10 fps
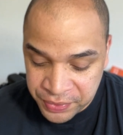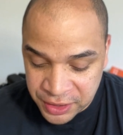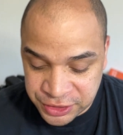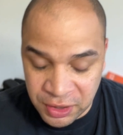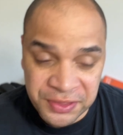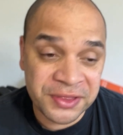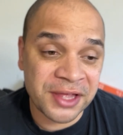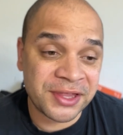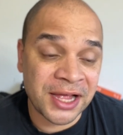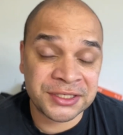So I think
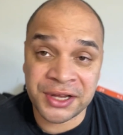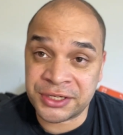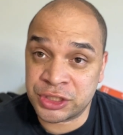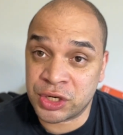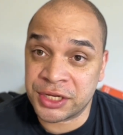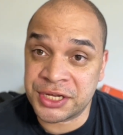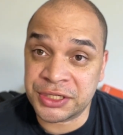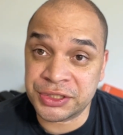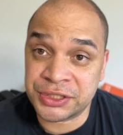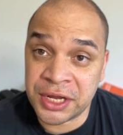that that's the lesson he's trying to teach
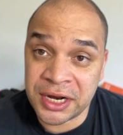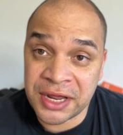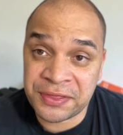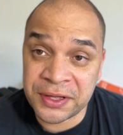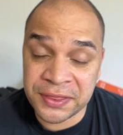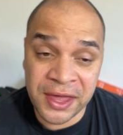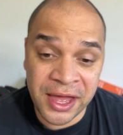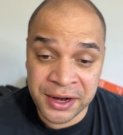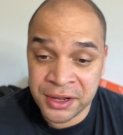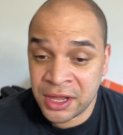his son, and I think
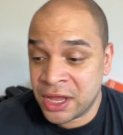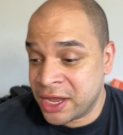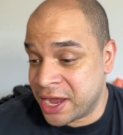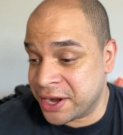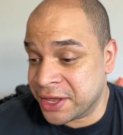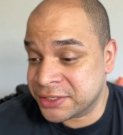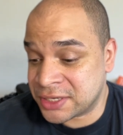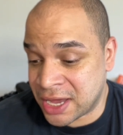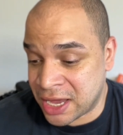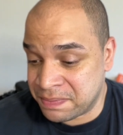that it is
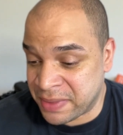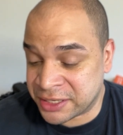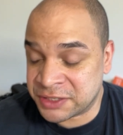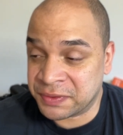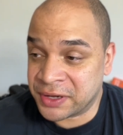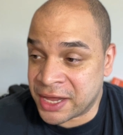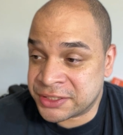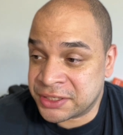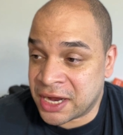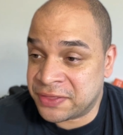a mix of a
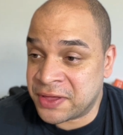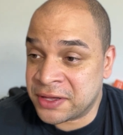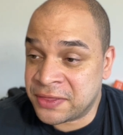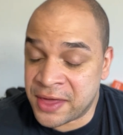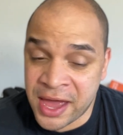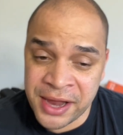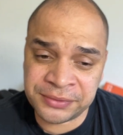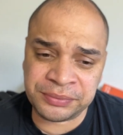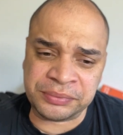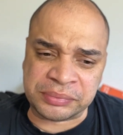lesson. I think that
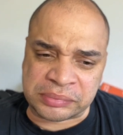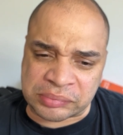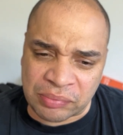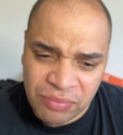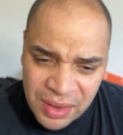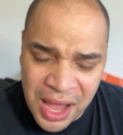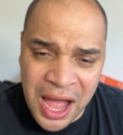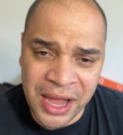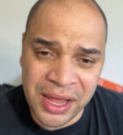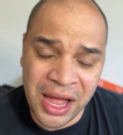
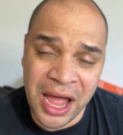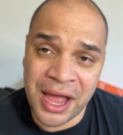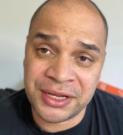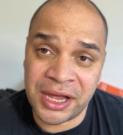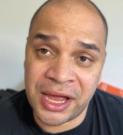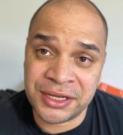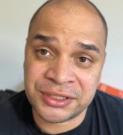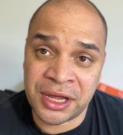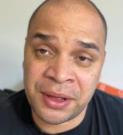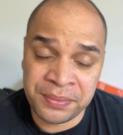as
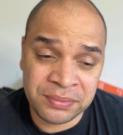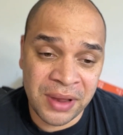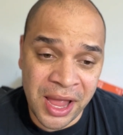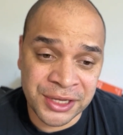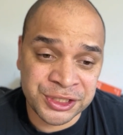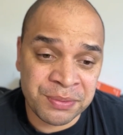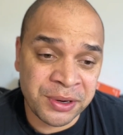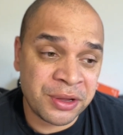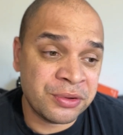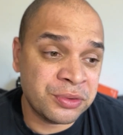
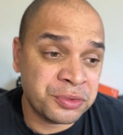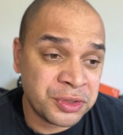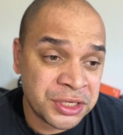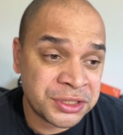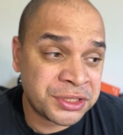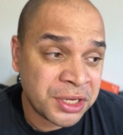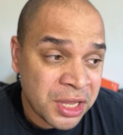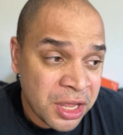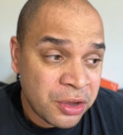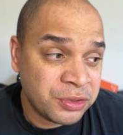somebody who's
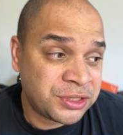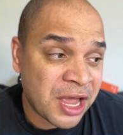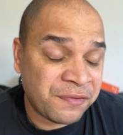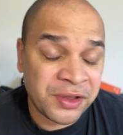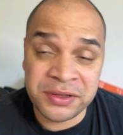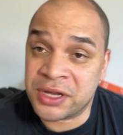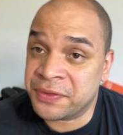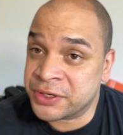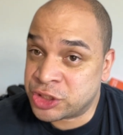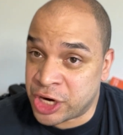definitely done
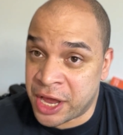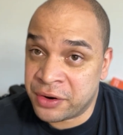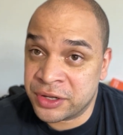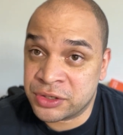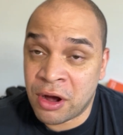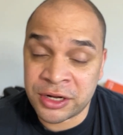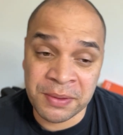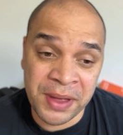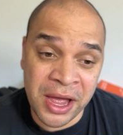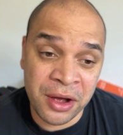this channel and talked
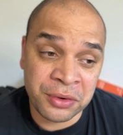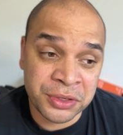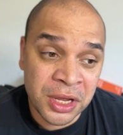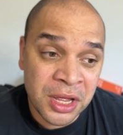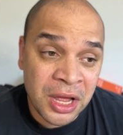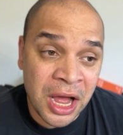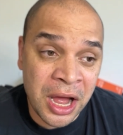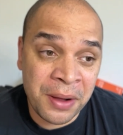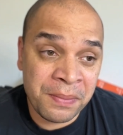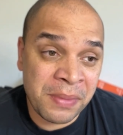about
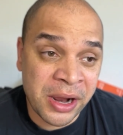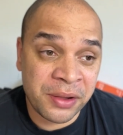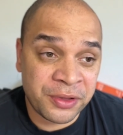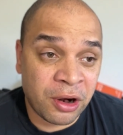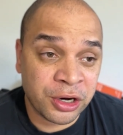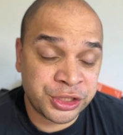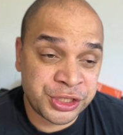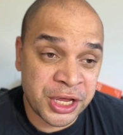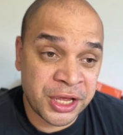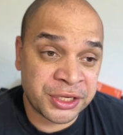the
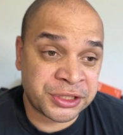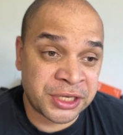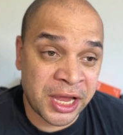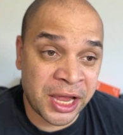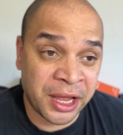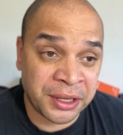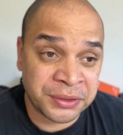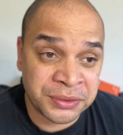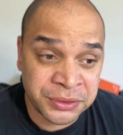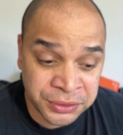harshness
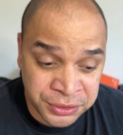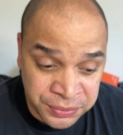and